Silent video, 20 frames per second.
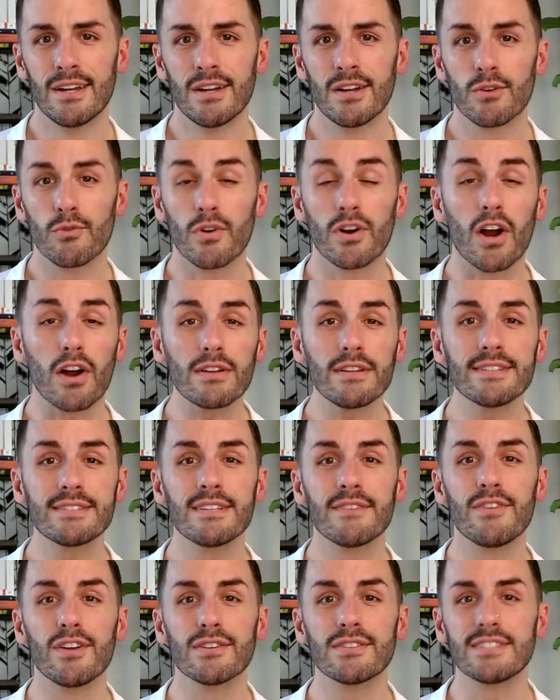Regardless
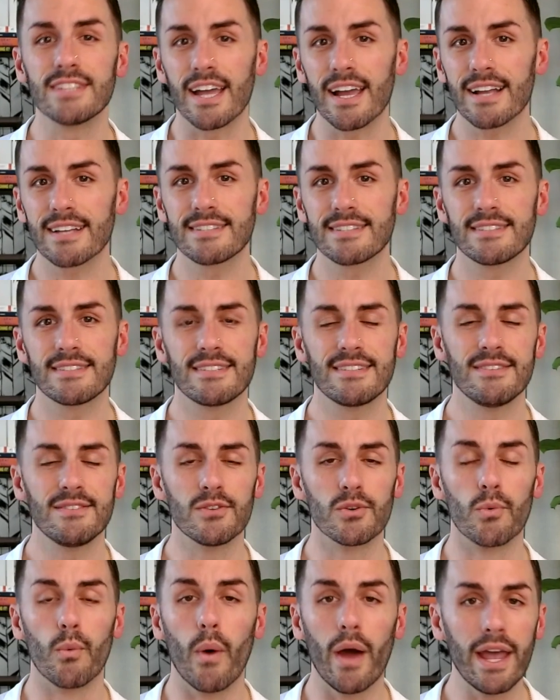of your sex,
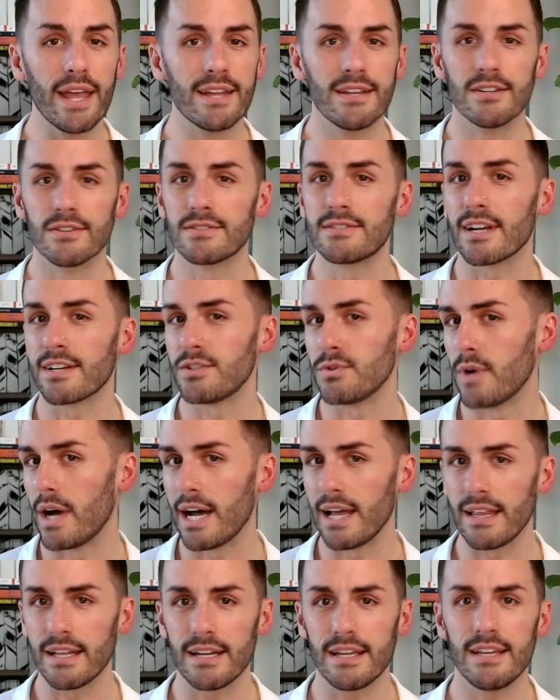your weight, your
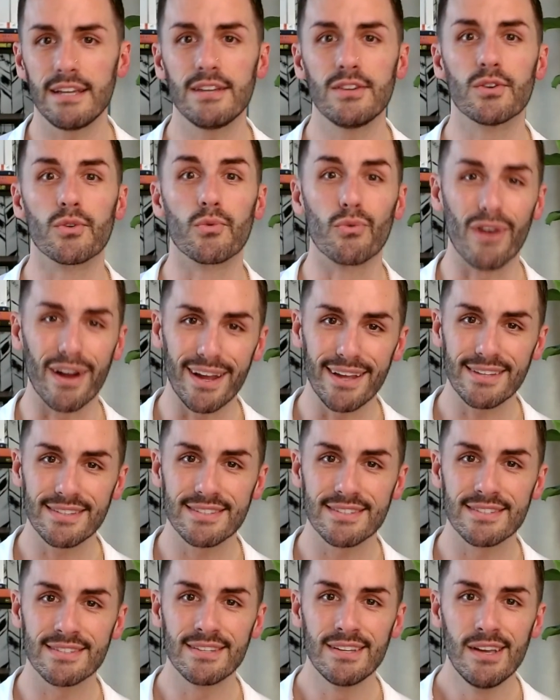sexuality, your
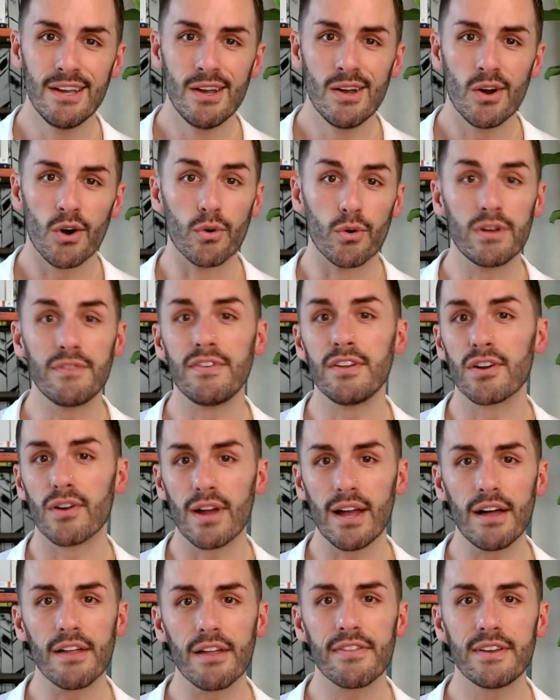race, or even your
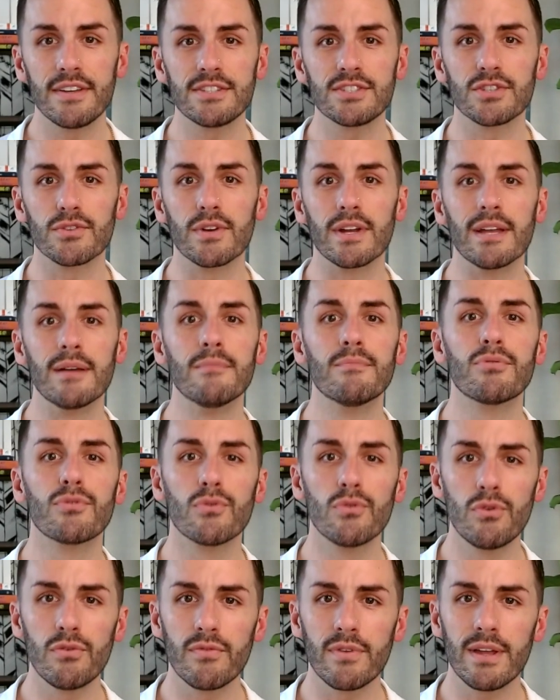health history,
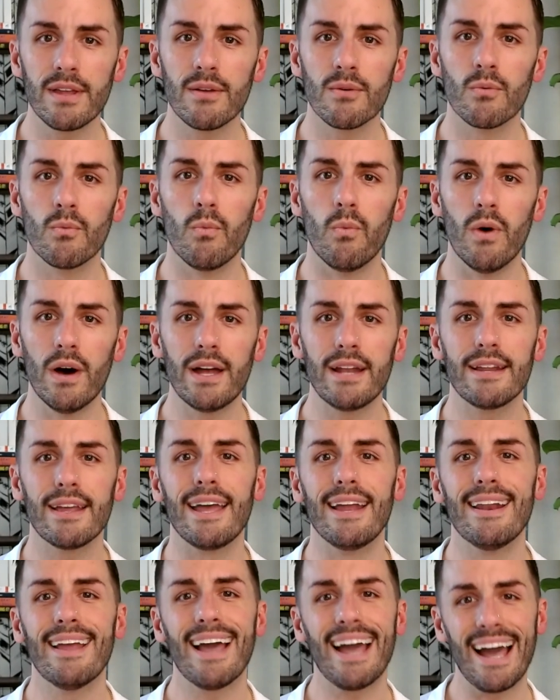improving what
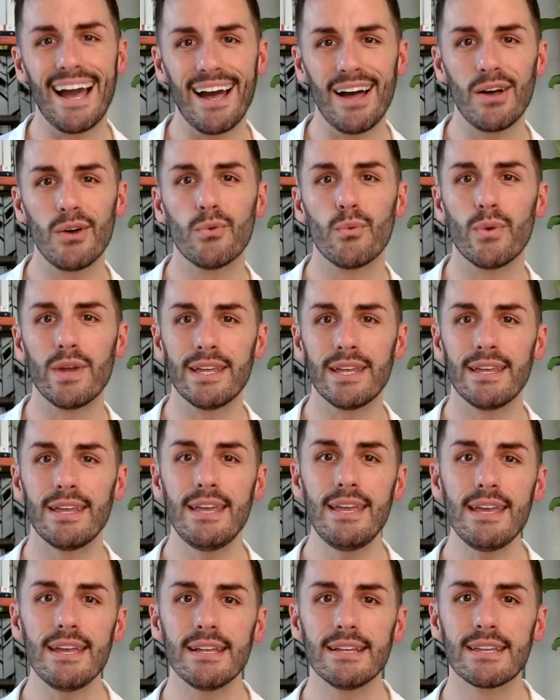and how we
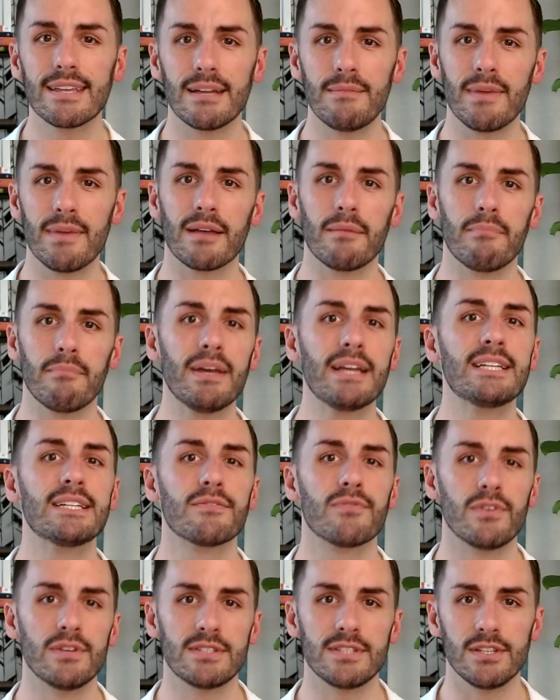eat can make a big
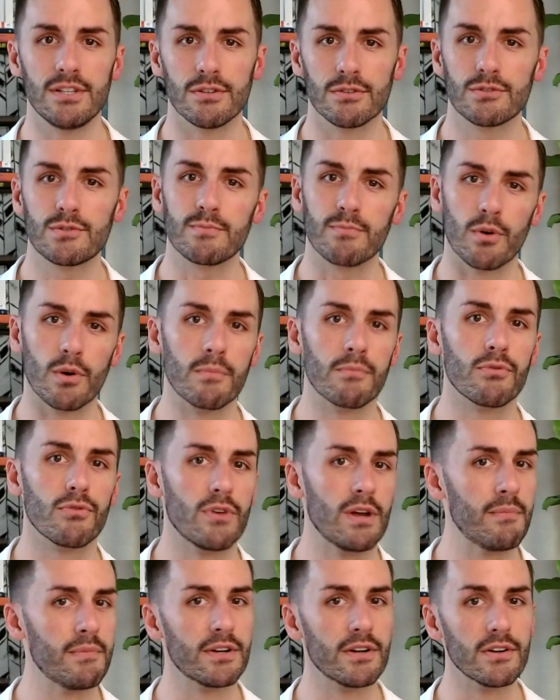difference in your sperm
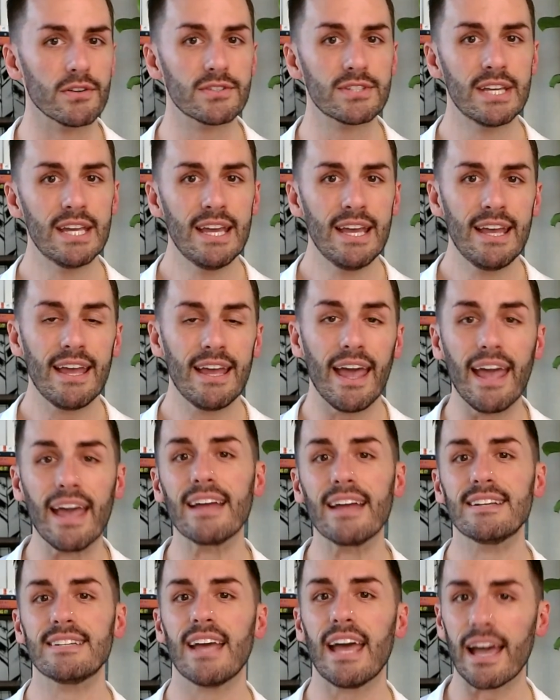parameters
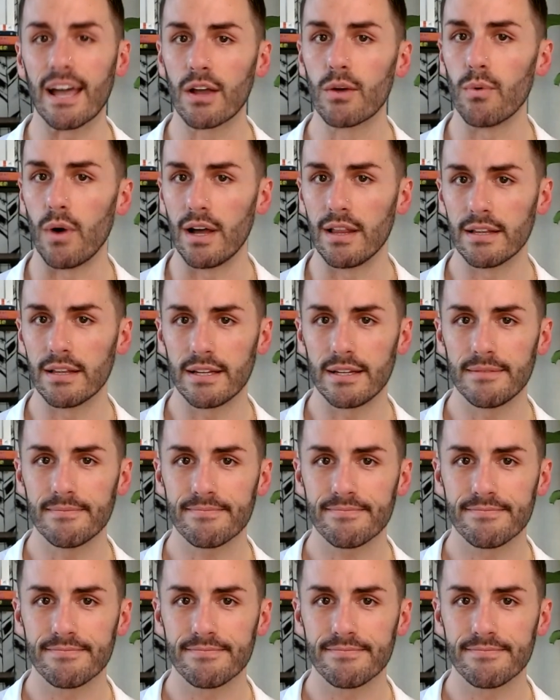and egg quality.